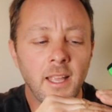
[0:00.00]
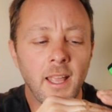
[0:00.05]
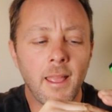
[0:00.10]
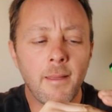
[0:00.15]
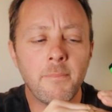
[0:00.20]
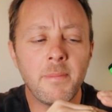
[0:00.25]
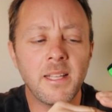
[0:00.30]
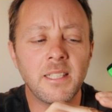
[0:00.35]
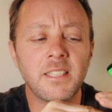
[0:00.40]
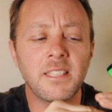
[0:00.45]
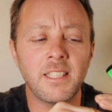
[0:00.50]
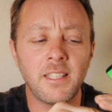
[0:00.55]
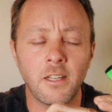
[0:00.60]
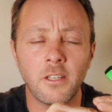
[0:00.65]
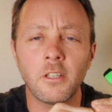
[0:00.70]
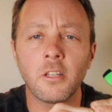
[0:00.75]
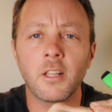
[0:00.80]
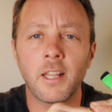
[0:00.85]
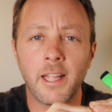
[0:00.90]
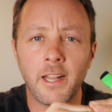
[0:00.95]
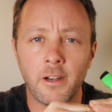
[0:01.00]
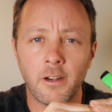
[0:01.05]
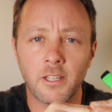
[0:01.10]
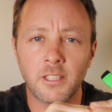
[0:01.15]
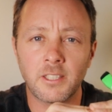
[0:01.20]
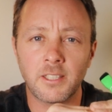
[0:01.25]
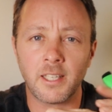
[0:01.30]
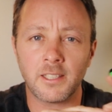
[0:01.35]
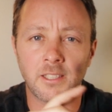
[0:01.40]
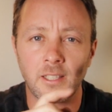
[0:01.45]
it means the under
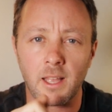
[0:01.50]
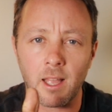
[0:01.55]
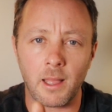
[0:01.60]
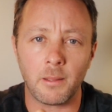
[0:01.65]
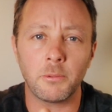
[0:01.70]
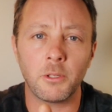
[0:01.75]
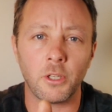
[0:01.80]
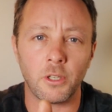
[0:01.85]
layer says, I'm